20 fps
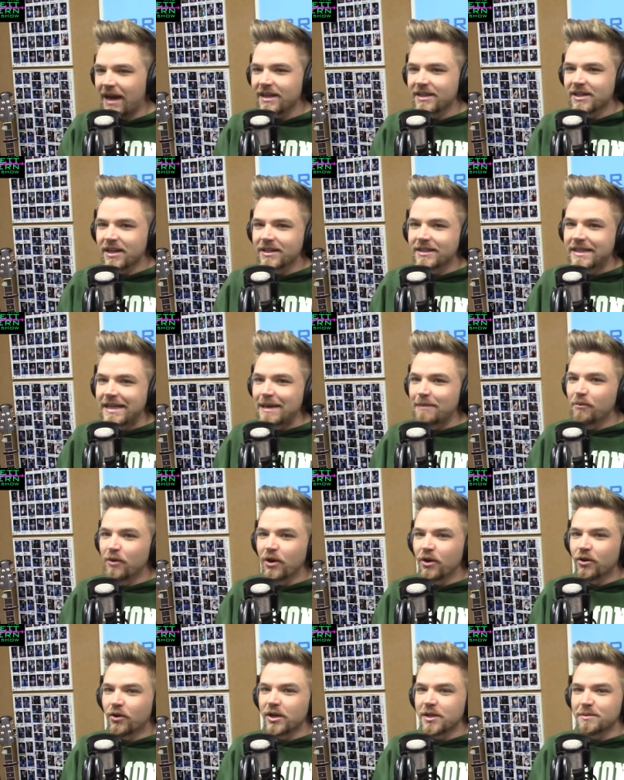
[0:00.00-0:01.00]
Maddie's on team
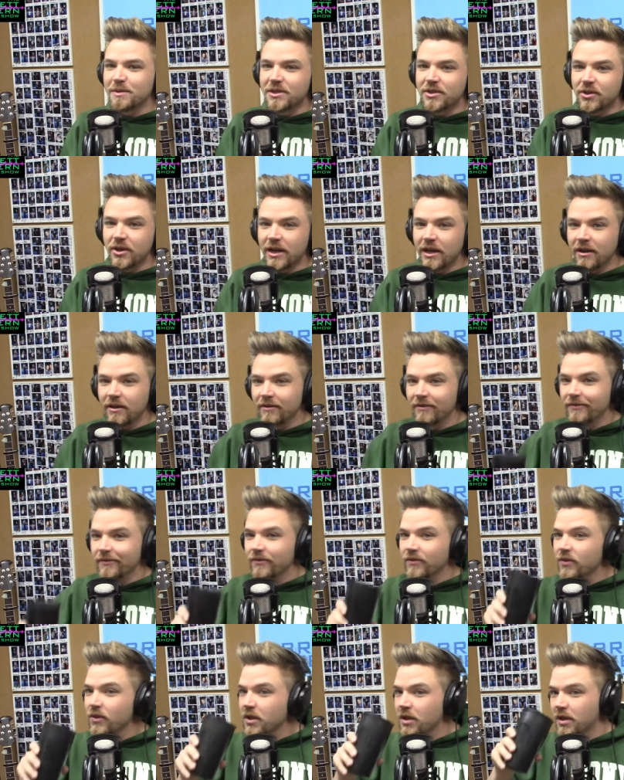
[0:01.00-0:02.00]
real Christmas tree.
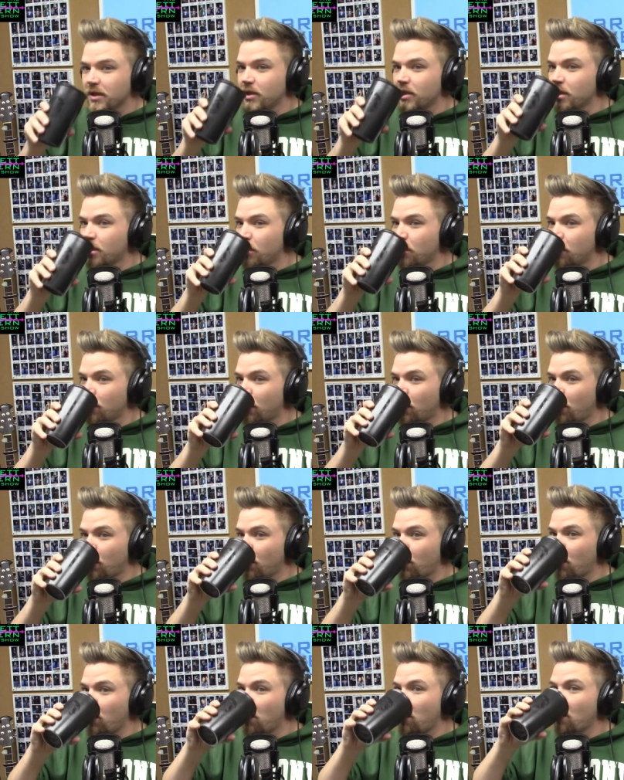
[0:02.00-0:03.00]
I am.
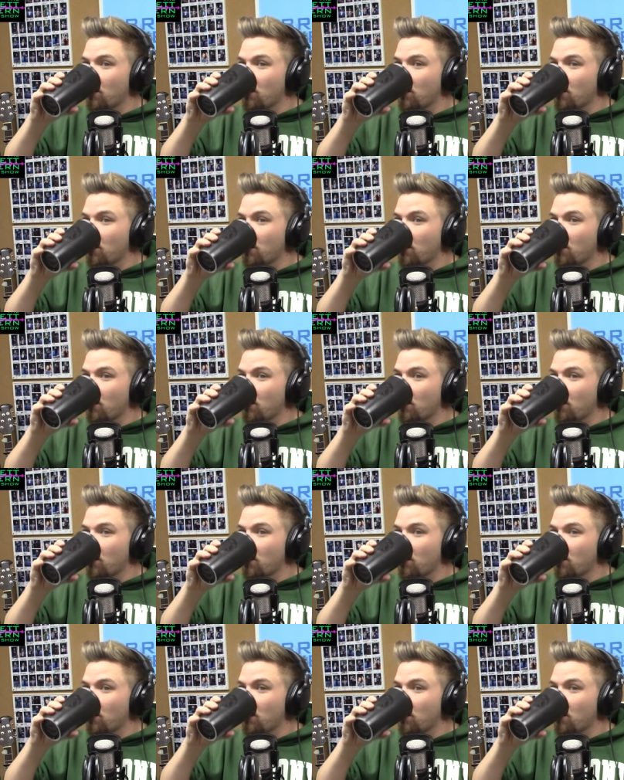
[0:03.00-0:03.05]
Team.